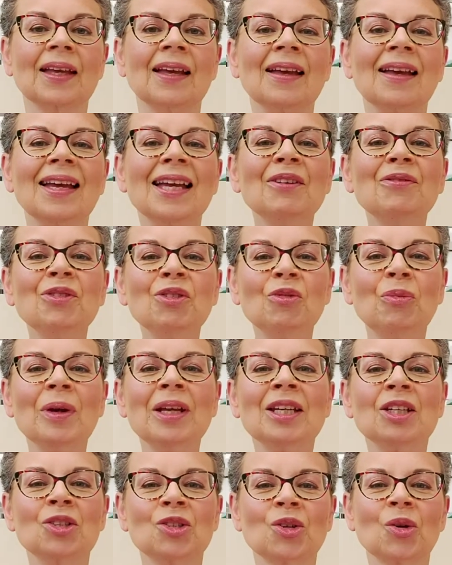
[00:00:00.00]
If you've been
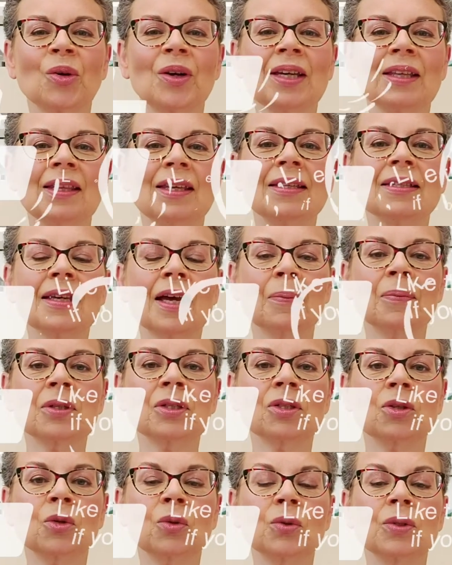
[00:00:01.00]
enjoying these
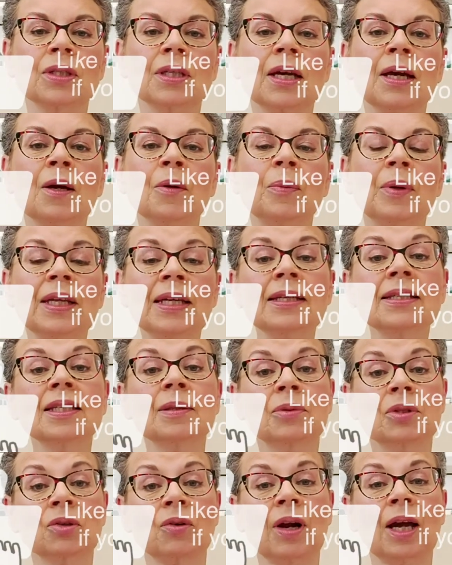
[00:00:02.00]
episodes, please
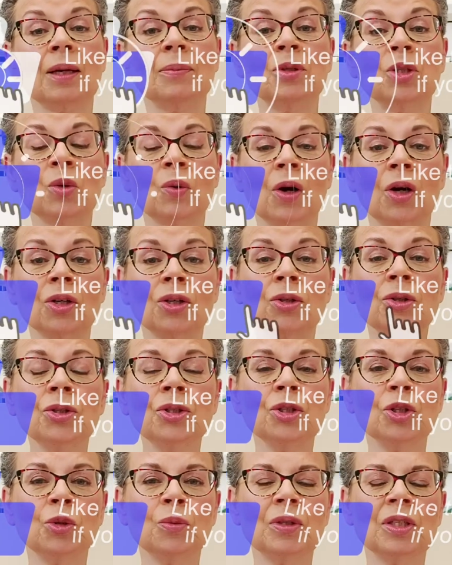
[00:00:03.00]
subscribe to our
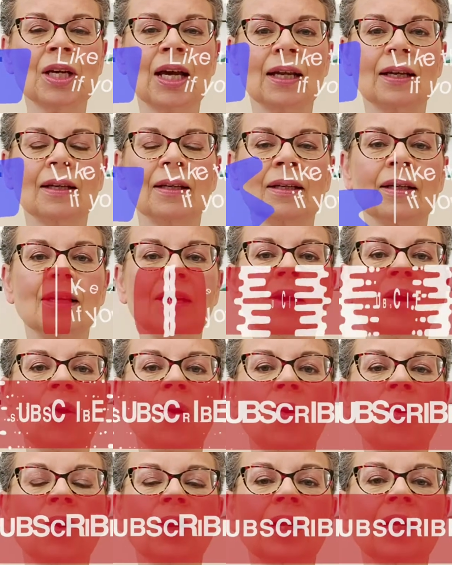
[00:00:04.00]
YouTube channel
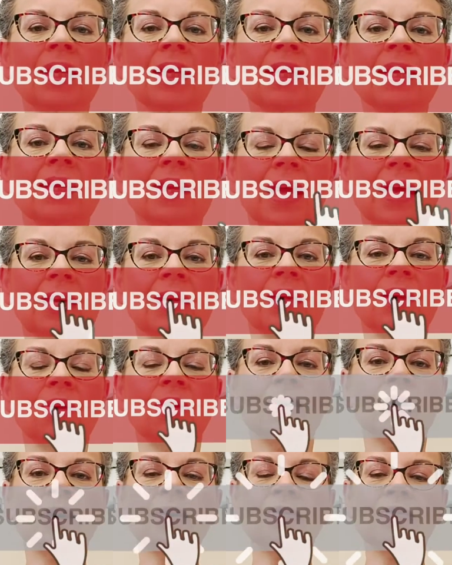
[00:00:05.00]
or click like on
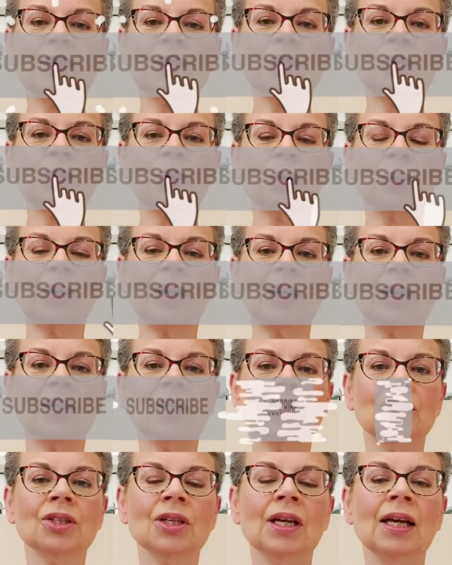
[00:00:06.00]
our Facebook
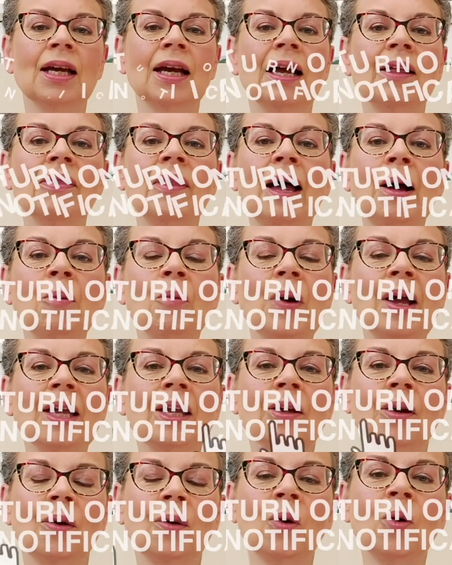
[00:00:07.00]
page, and that way
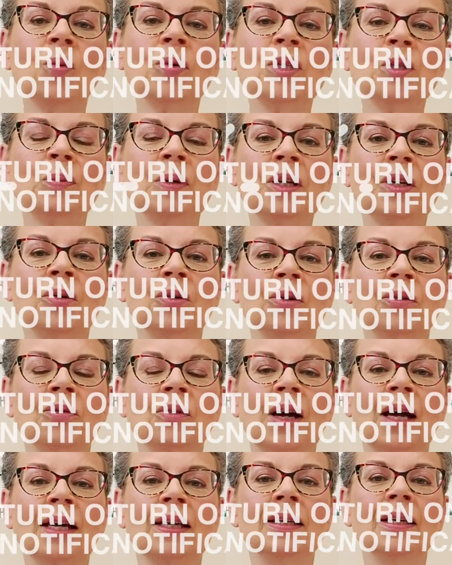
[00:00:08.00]
you'll always be
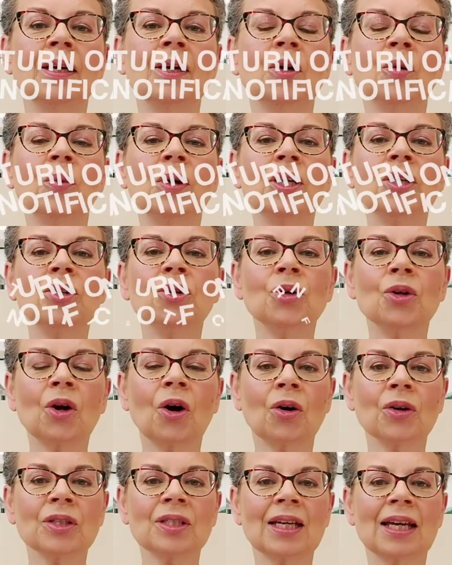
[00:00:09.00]
notified when new
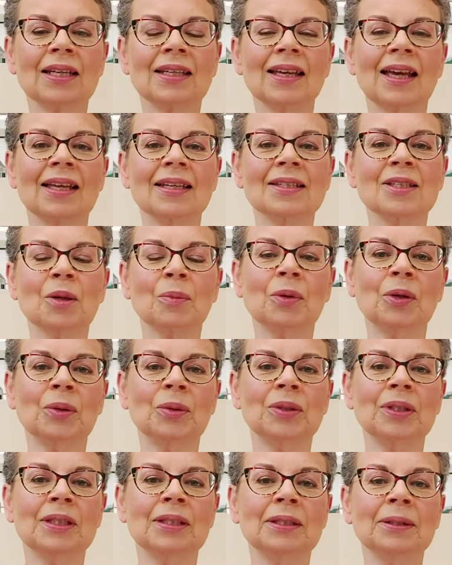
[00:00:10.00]
content gets
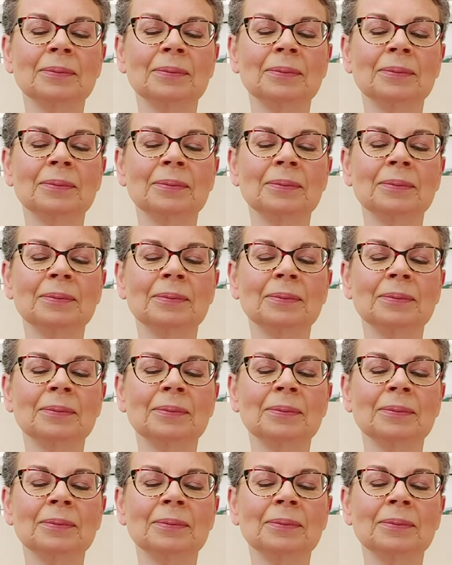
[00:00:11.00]
uploaded.